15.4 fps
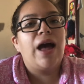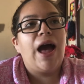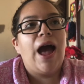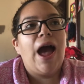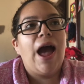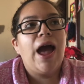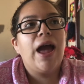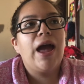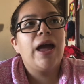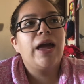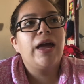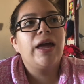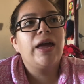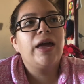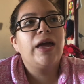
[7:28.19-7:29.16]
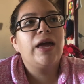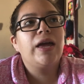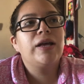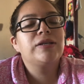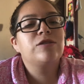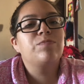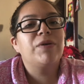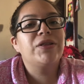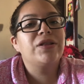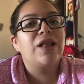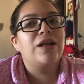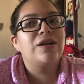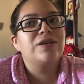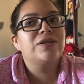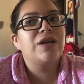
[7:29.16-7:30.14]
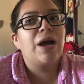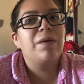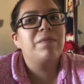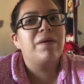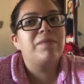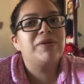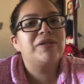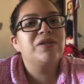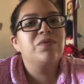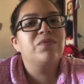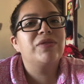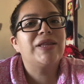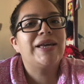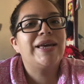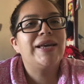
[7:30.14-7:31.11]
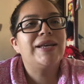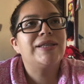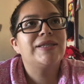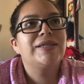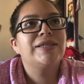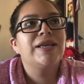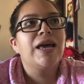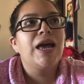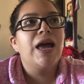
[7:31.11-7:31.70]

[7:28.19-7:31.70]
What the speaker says: I spent a lot of time by myself with the kids.